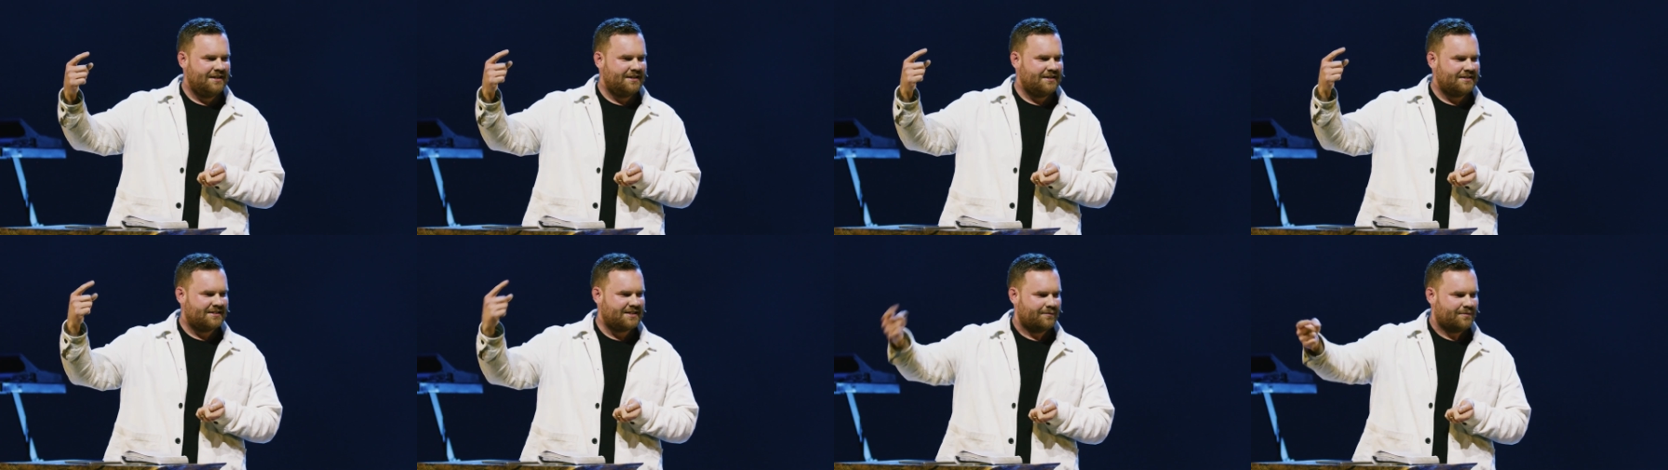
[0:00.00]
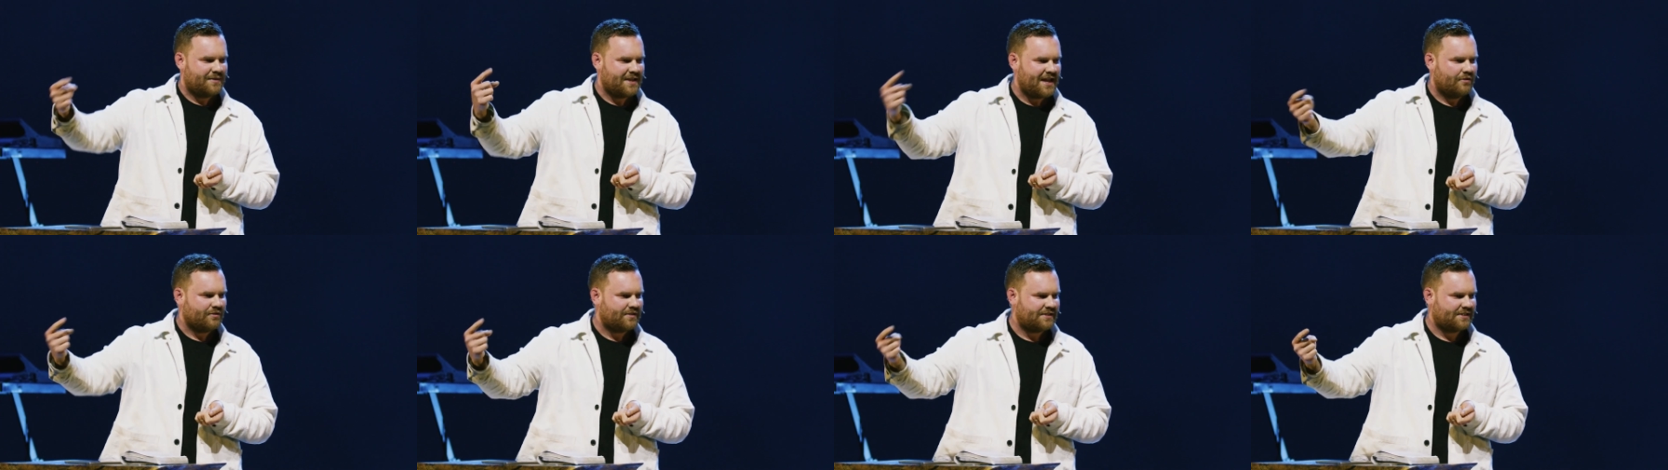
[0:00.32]

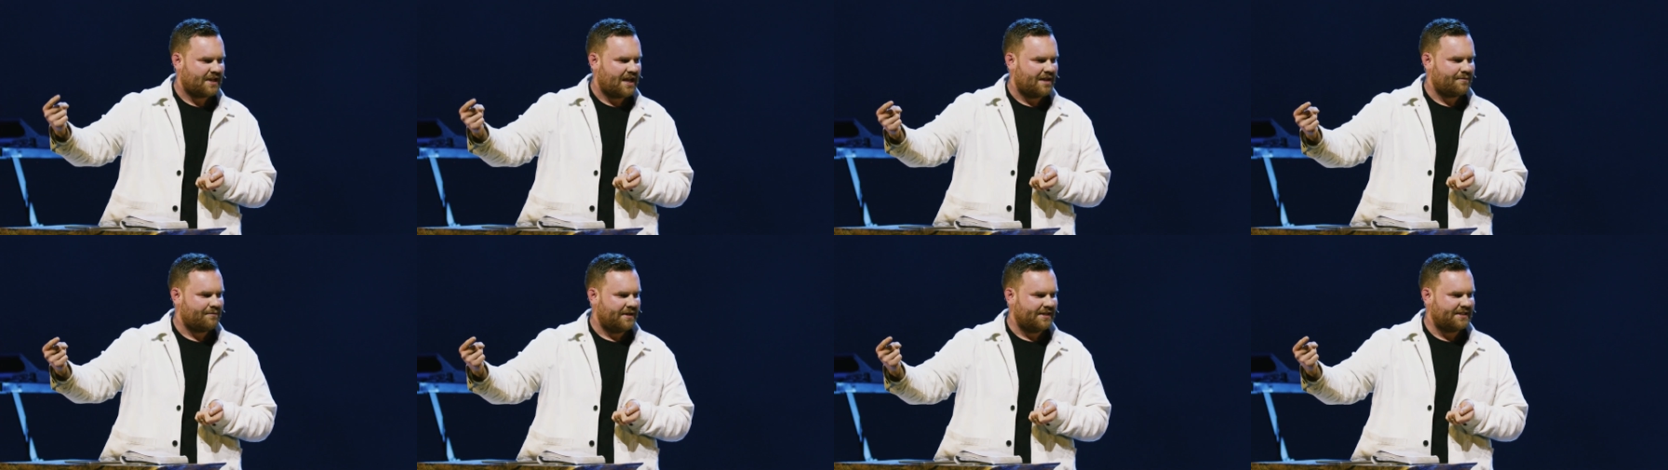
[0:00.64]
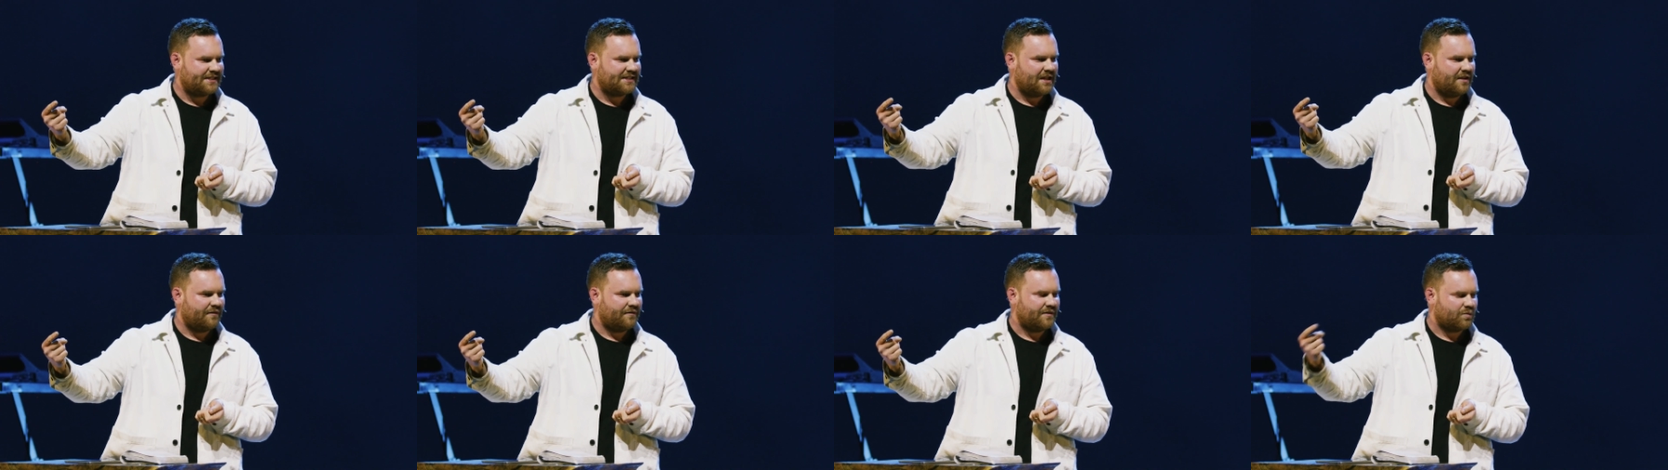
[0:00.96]
something outside
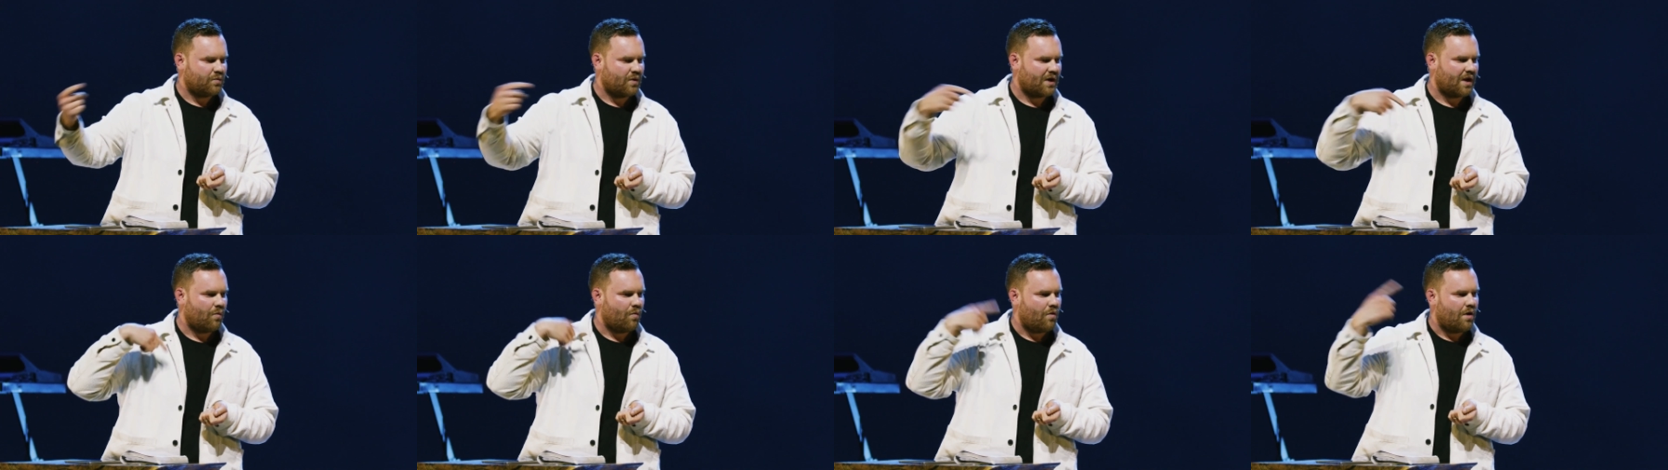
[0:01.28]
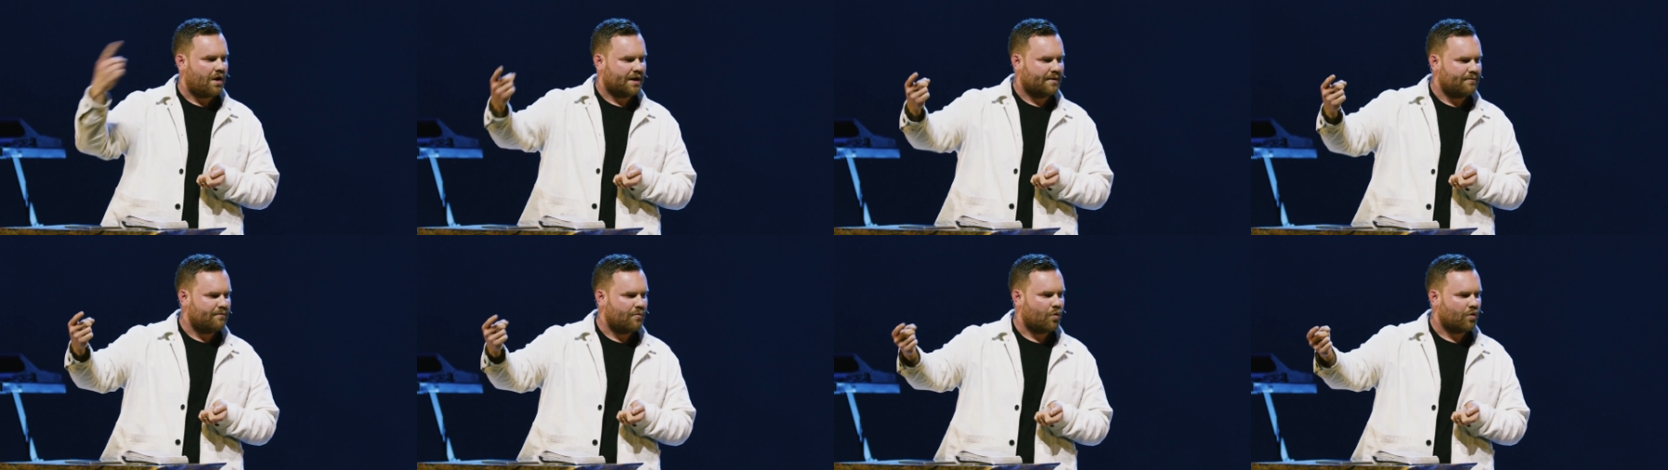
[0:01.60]
myself is what I
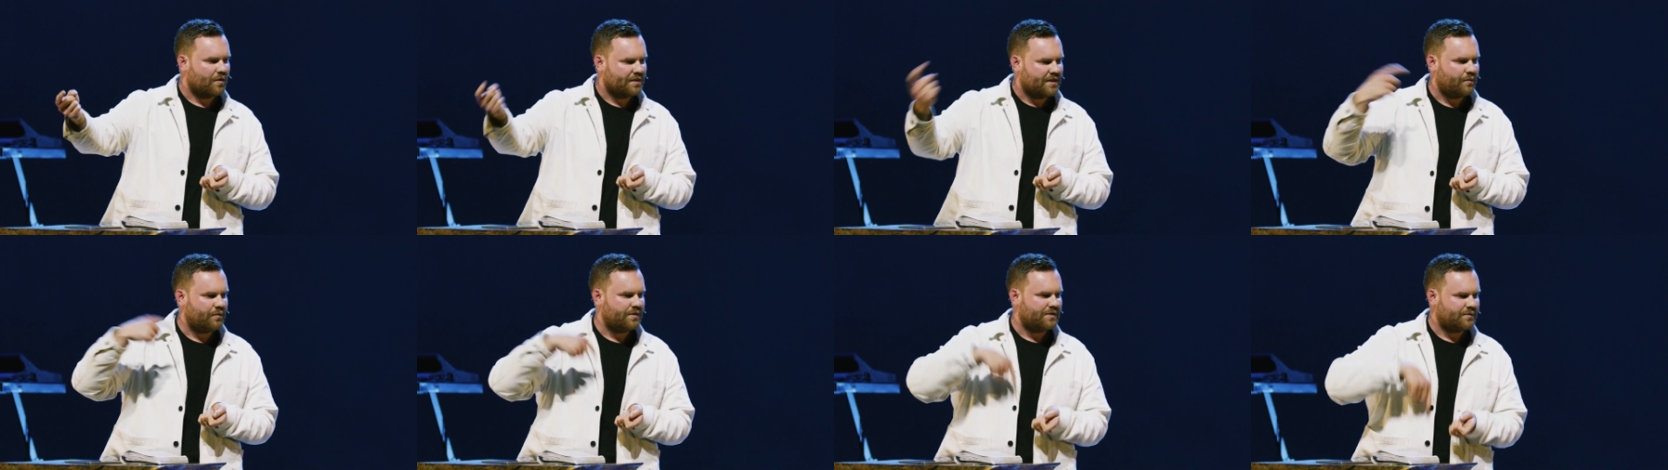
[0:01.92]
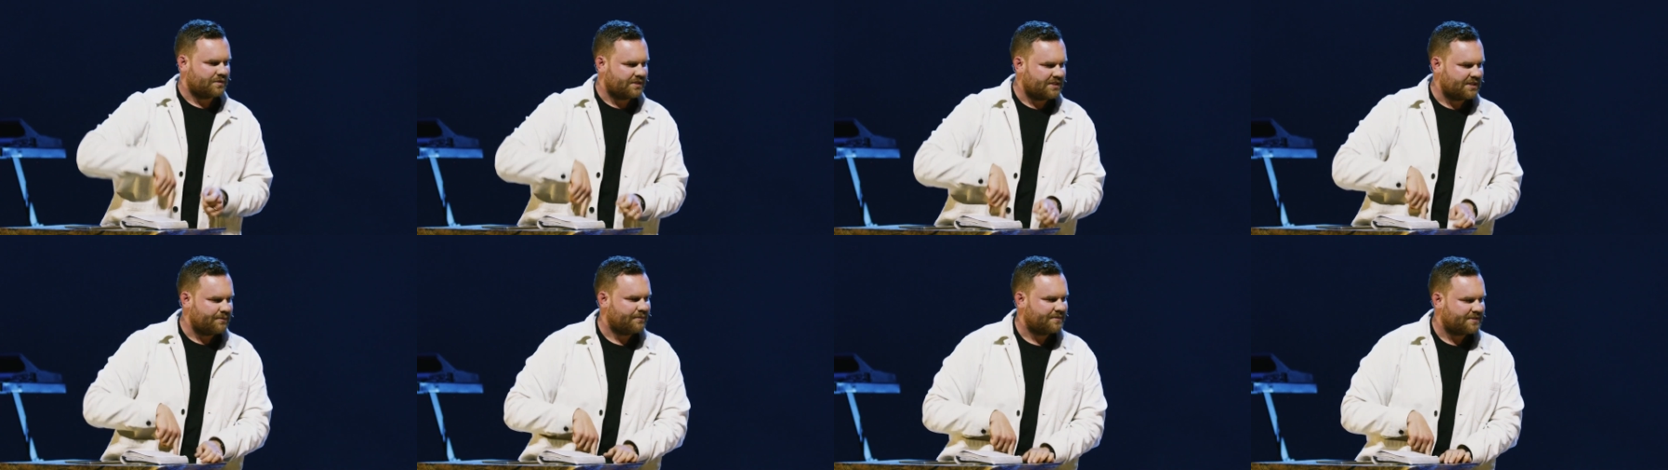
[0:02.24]
wanted more than
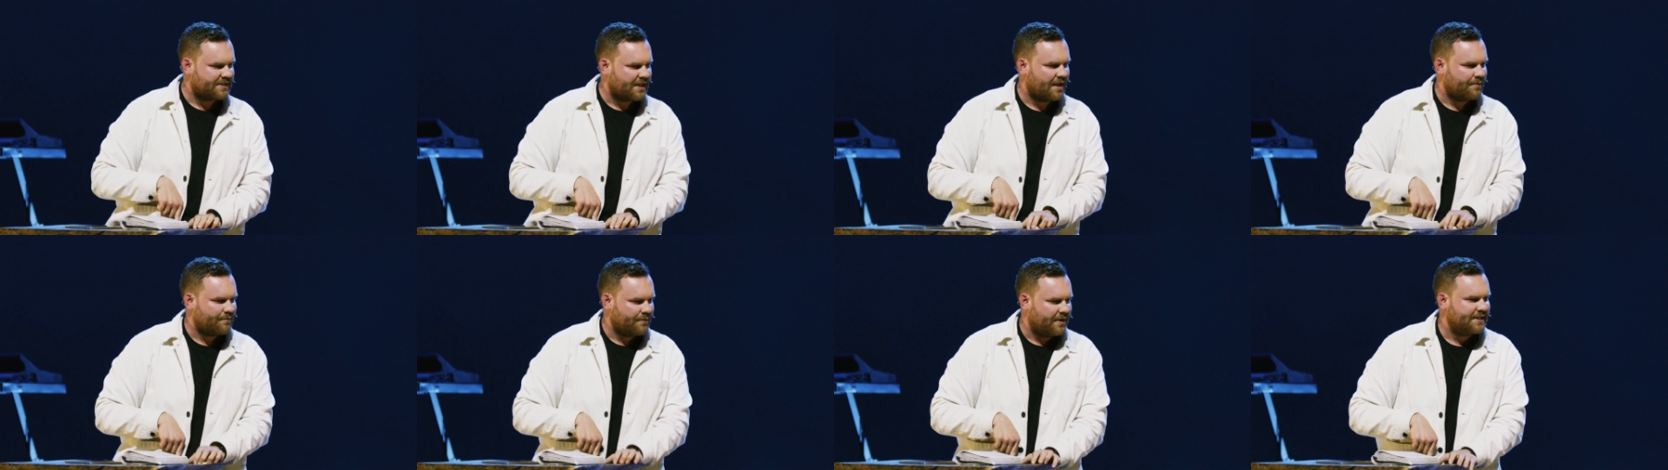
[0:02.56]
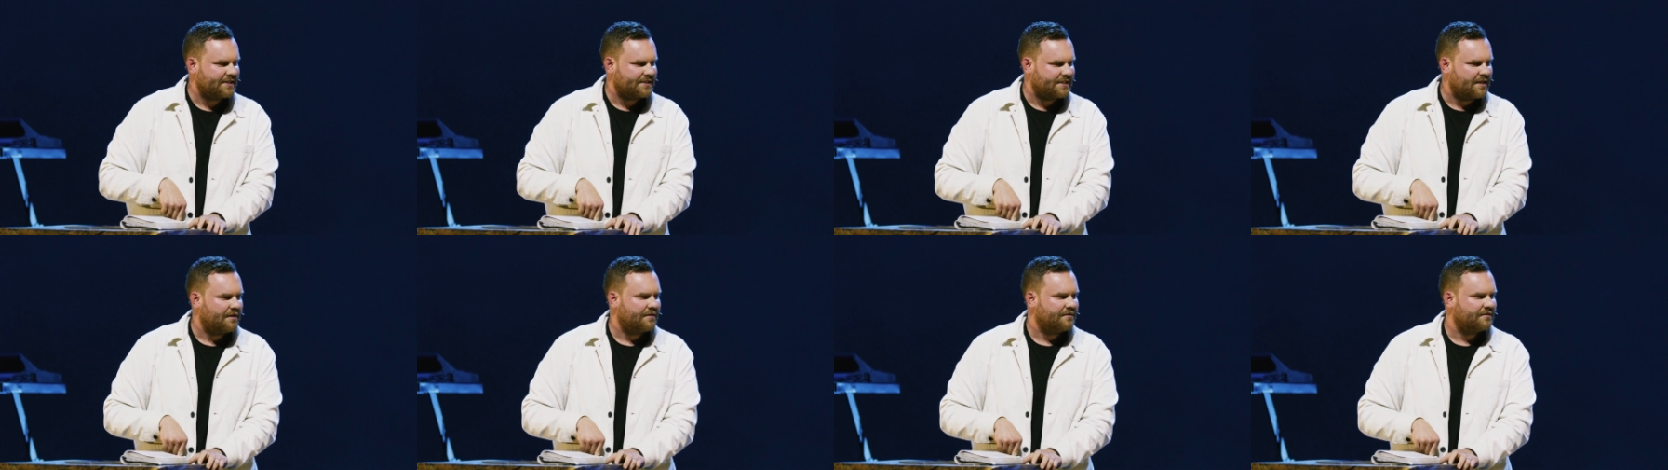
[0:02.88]
what was inside
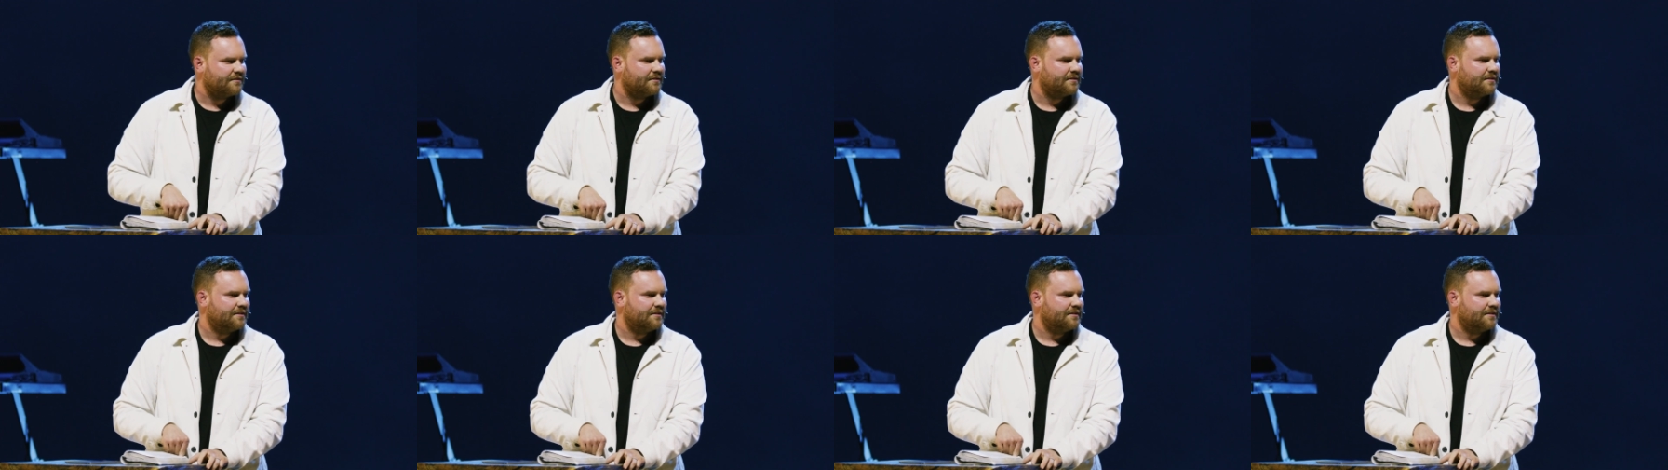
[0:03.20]
myself.